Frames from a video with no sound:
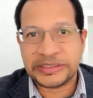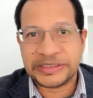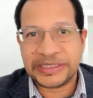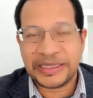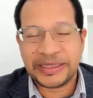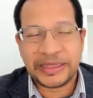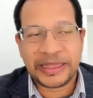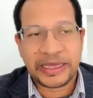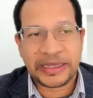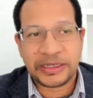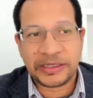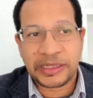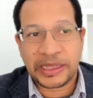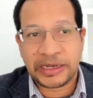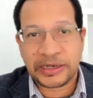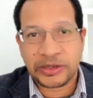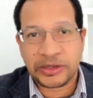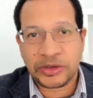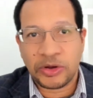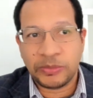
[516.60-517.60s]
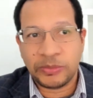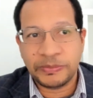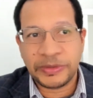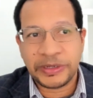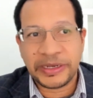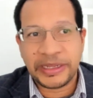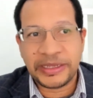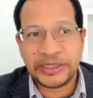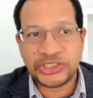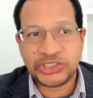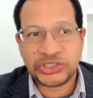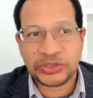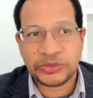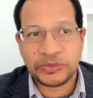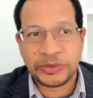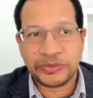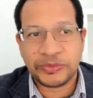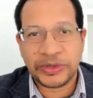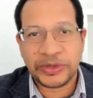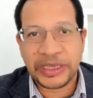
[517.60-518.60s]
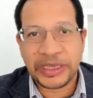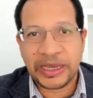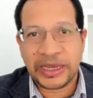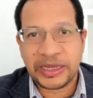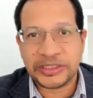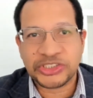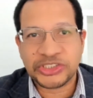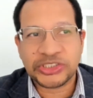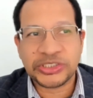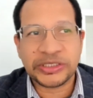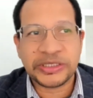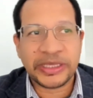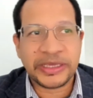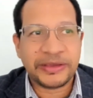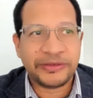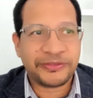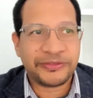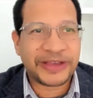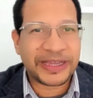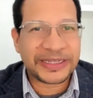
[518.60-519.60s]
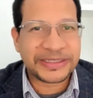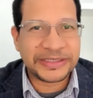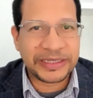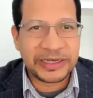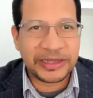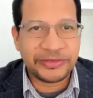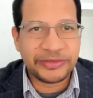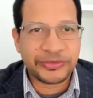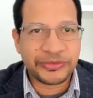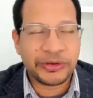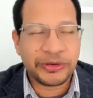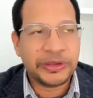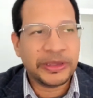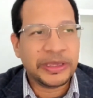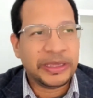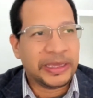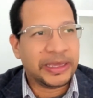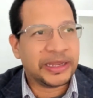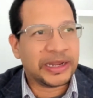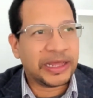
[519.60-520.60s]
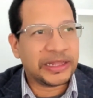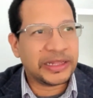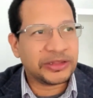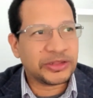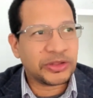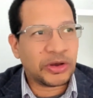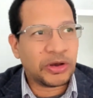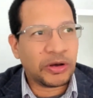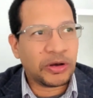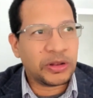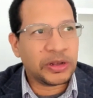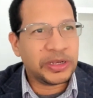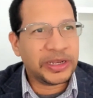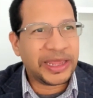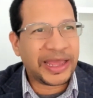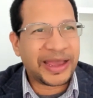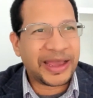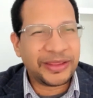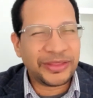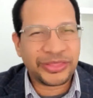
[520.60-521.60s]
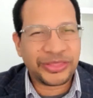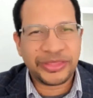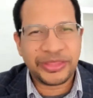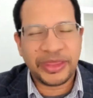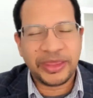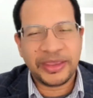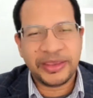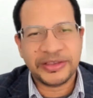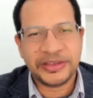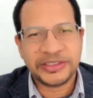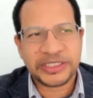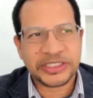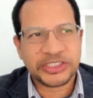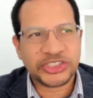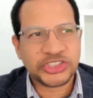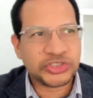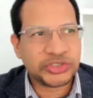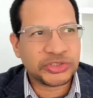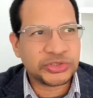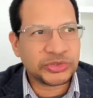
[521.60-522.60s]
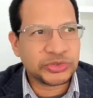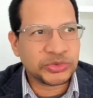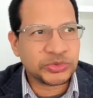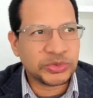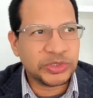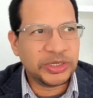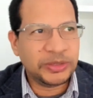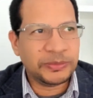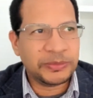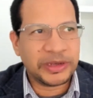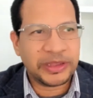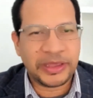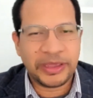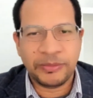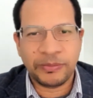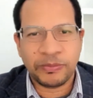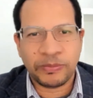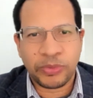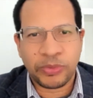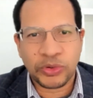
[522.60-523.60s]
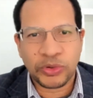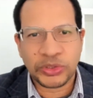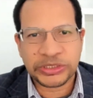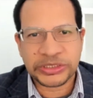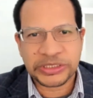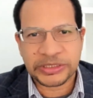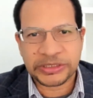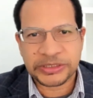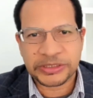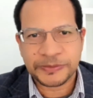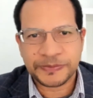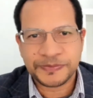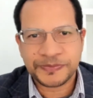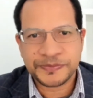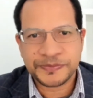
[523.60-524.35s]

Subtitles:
said that that combination with regards to the fatty liver and alcohol, I think, is extremely important.